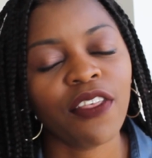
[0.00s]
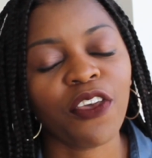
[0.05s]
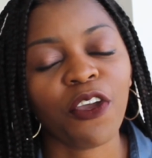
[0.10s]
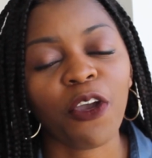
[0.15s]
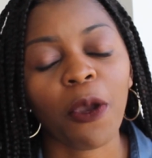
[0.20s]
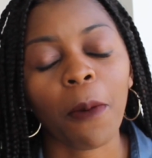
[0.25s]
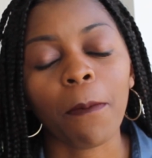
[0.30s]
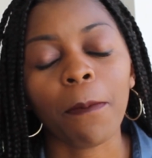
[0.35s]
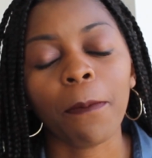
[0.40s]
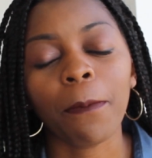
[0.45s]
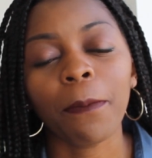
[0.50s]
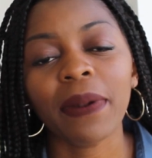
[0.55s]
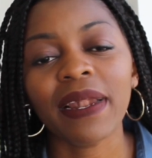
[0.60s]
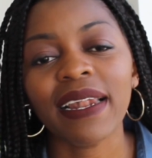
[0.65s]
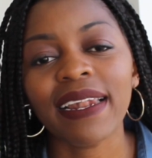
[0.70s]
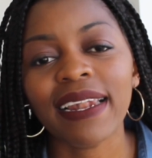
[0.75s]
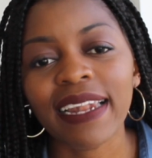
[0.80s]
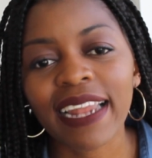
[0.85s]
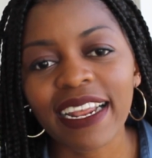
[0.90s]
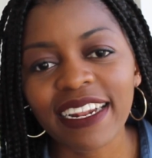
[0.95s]
There are
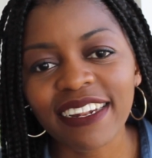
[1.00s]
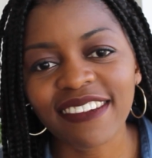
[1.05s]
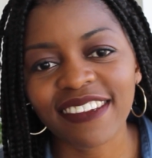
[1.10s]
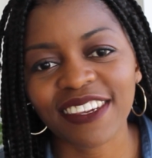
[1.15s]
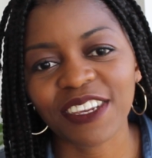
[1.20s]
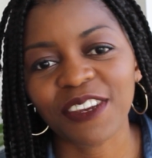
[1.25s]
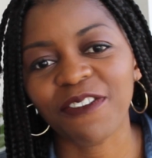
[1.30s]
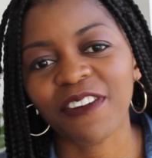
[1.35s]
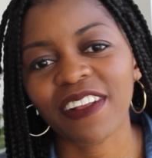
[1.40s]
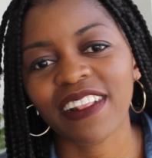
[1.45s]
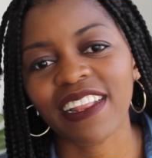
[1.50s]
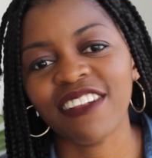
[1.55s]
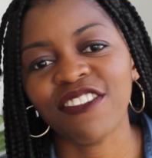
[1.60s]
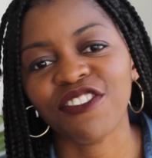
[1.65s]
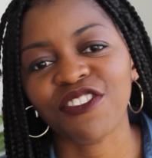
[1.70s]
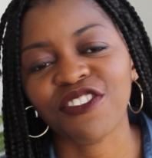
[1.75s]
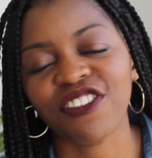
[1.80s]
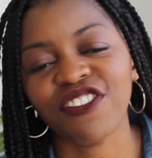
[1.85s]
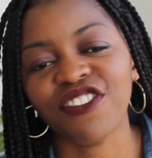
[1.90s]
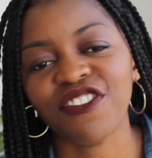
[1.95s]
plenty of
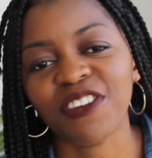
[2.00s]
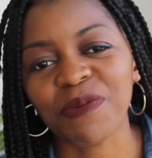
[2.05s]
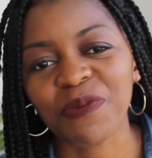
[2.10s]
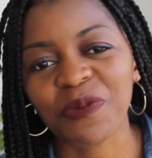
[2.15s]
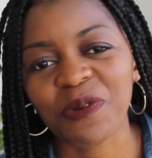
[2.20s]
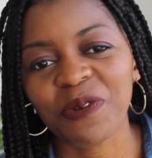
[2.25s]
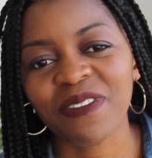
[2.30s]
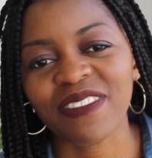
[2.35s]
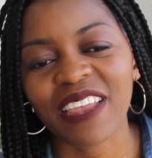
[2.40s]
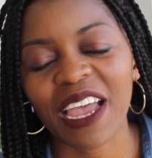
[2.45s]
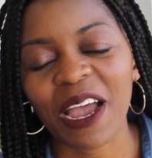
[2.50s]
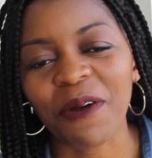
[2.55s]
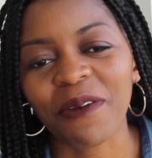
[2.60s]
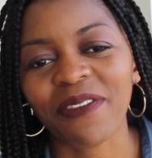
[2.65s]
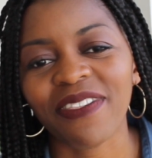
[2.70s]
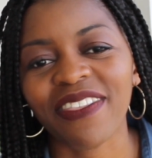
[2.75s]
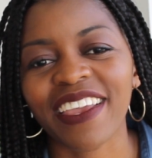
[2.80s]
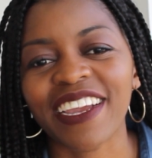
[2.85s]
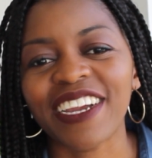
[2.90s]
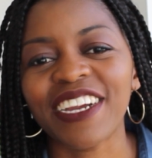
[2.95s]
cleansers and shampoos
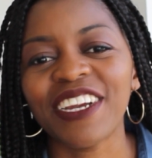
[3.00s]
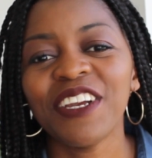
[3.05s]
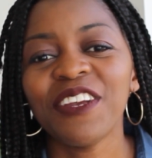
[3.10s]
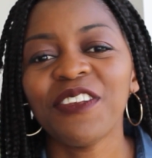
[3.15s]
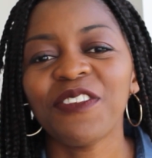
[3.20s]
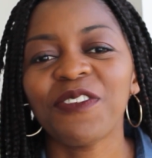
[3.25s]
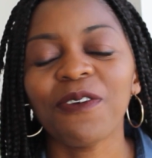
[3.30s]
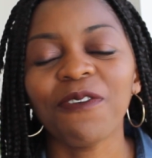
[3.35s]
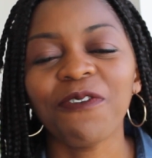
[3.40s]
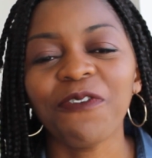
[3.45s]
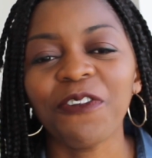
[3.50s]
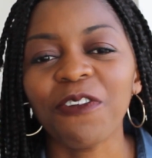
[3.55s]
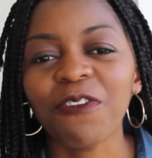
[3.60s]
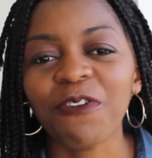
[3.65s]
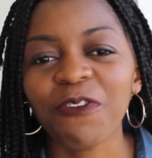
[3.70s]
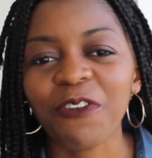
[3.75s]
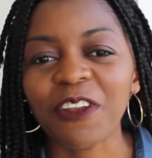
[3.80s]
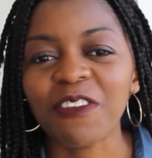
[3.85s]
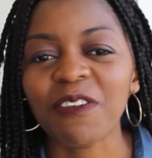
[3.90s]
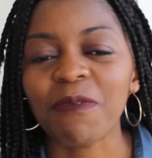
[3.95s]
out there, so
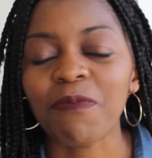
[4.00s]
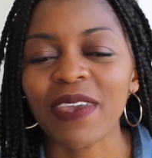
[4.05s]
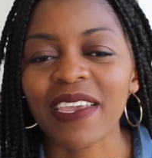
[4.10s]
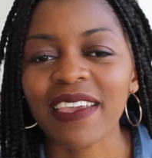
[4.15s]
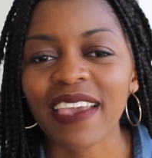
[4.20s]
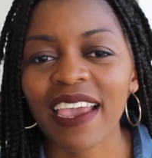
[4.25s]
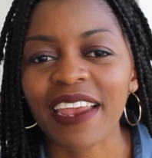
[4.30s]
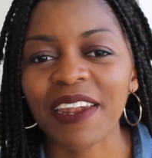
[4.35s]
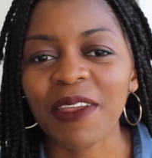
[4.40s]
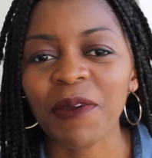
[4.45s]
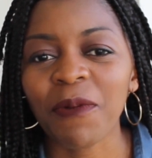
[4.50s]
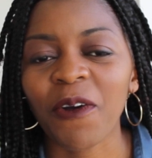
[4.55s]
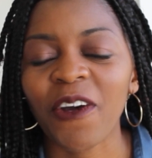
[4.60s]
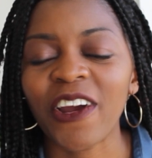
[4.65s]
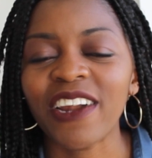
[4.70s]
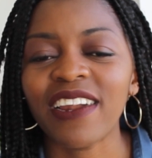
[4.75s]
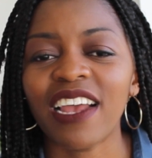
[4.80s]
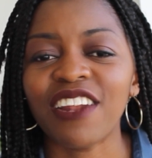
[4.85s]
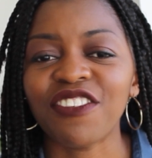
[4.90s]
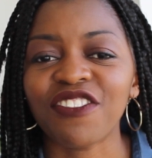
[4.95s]
feel free to pick any
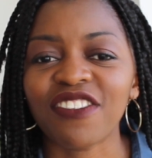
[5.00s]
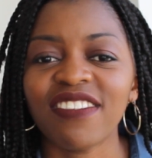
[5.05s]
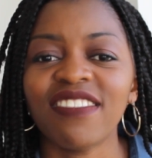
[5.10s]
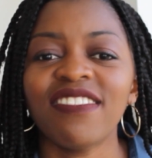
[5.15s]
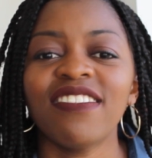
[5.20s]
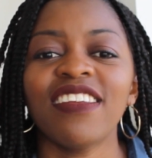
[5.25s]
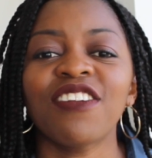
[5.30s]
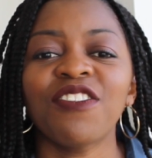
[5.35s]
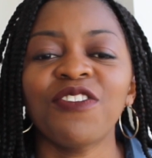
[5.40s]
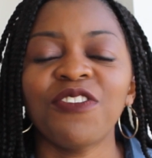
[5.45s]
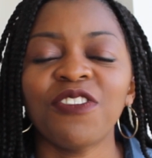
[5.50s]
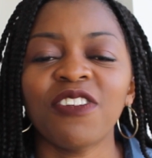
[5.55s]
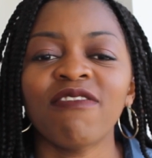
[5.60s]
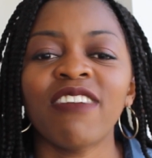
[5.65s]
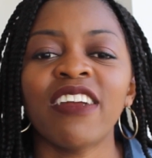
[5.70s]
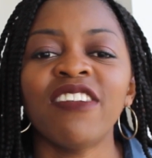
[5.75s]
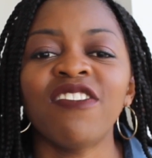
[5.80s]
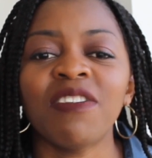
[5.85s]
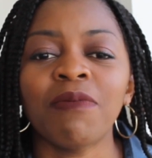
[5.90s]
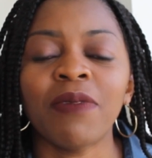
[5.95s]
one and just stick to
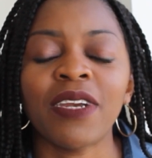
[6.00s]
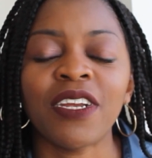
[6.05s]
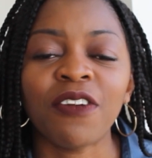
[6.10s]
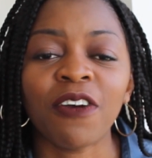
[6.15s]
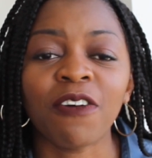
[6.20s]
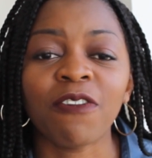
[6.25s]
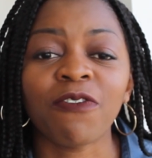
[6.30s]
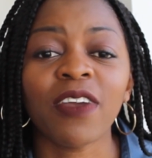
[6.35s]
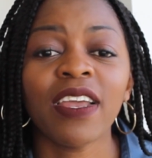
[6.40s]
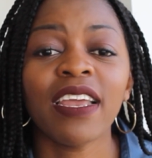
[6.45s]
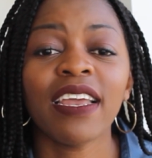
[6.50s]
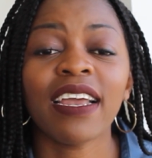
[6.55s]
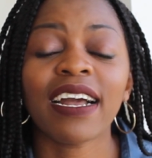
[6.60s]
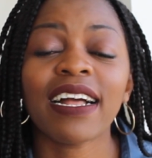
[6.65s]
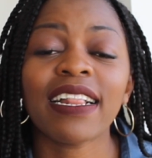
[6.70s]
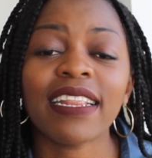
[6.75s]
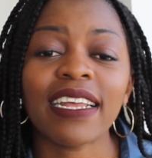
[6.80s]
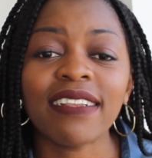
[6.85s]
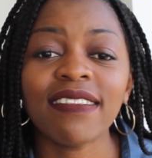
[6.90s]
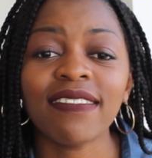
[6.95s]
your regimen of
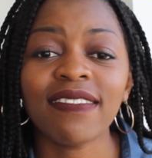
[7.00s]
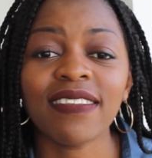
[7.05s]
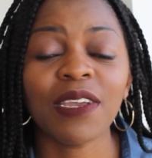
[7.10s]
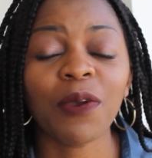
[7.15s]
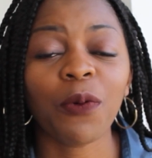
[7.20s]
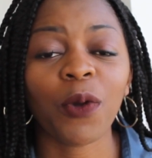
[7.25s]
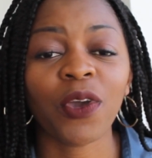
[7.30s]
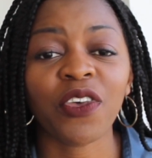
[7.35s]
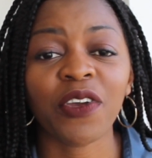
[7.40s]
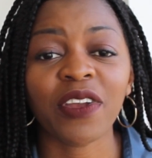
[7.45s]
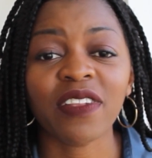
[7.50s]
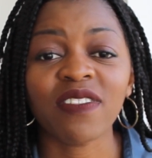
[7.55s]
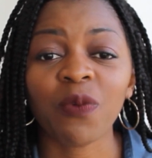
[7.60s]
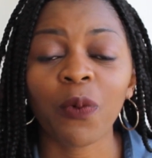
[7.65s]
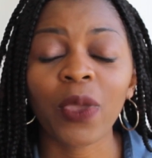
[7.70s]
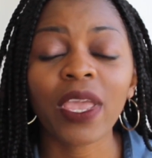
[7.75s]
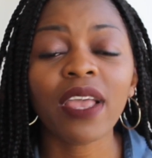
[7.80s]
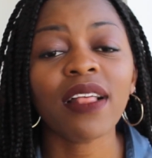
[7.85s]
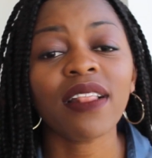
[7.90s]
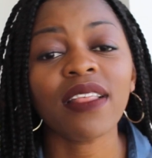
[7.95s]
cleansing, whether
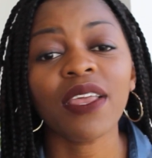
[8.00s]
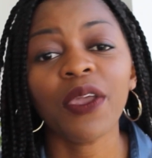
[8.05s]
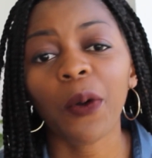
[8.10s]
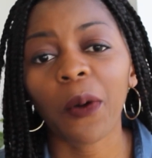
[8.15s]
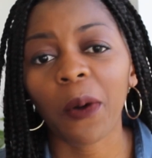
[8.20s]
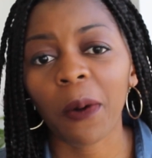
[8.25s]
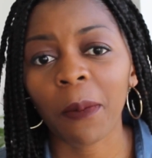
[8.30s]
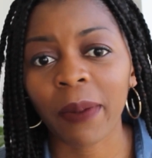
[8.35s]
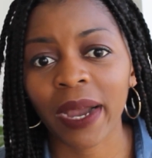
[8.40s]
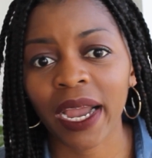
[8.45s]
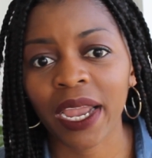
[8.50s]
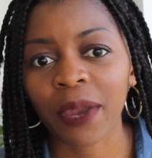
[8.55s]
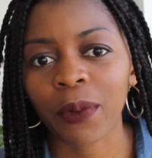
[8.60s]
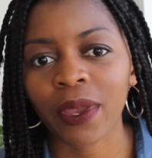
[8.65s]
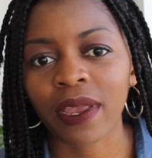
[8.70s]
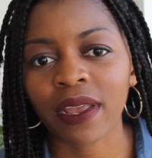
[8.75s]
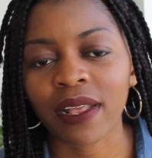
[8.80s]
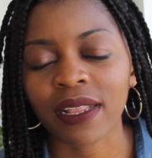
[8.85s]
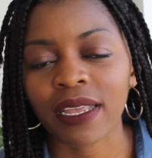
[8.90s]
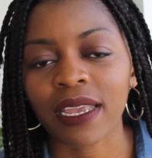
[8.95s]
it's weekly or
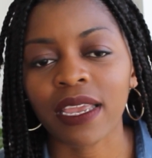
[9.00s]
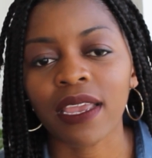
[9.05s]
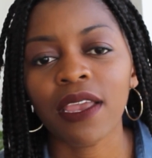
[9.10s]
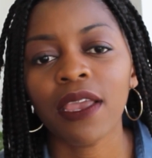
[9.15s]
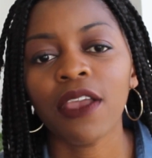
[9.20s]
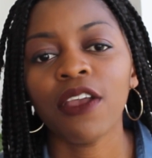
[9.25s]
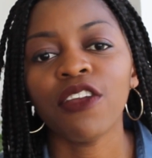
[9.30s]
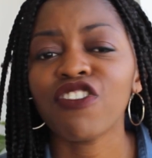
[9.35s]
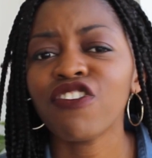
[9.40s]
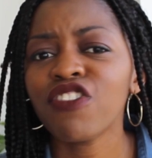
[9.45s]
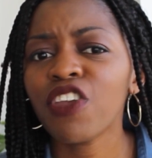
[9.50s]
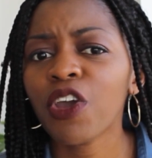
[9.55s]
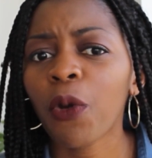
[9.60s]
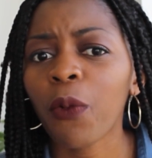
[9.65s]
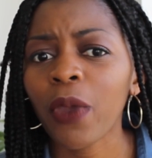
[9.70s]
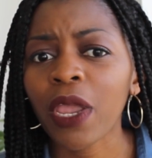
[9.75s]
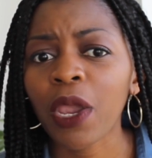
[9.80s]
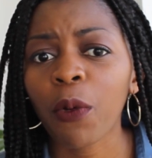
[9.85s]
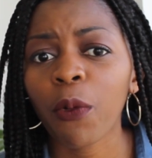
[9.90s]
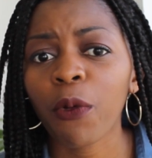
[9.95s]
bi-weekly. Just a
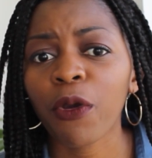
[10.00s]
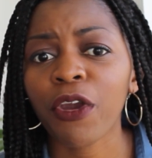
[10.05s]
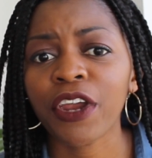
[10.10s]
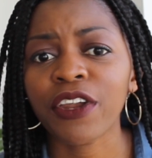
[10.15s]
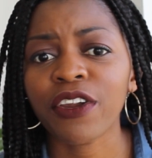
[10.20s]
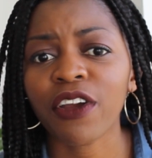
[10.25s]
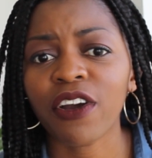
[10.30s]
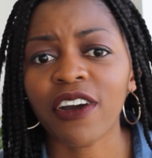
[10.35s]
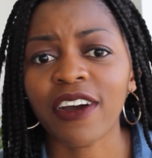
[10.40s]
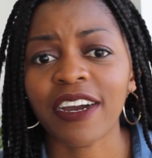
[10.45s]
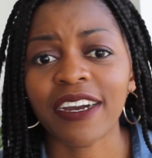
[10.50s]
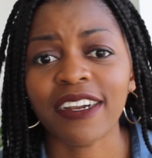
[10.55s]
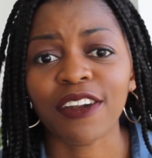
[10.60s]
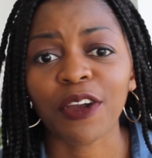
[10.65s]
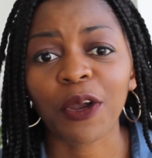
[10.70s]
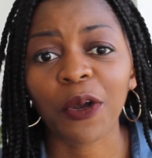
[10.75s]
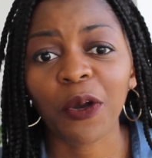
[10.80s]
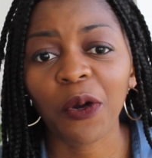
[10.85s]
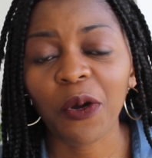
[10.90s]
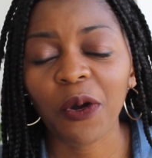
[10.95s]
quick word
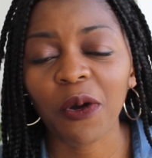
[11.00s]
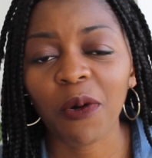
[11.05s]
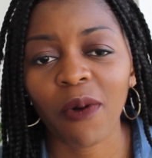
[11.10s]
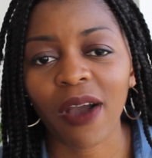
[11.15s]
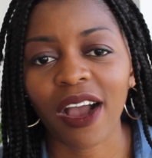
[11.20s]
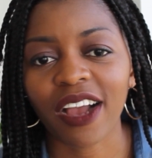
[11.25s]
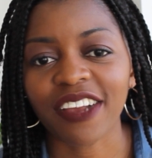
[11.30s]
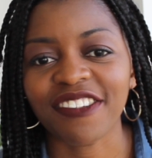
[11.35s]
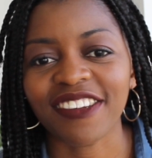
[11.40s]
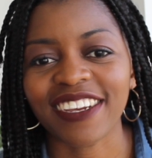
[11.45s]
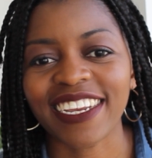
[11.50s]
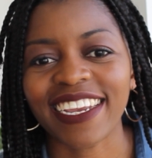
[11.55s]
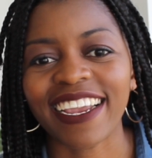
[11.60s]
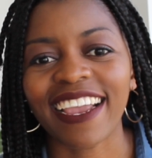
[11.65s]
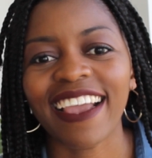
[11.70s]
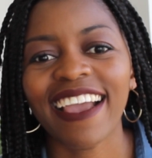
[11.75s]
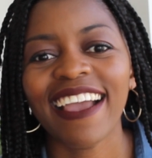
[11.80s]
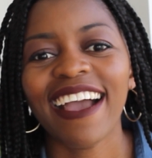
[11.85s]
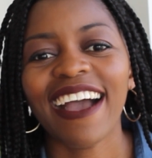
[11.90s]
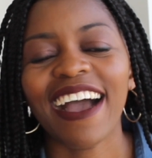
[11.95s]
on
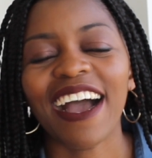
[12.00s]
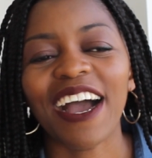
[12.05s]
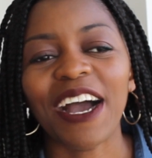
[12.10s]
co-washing.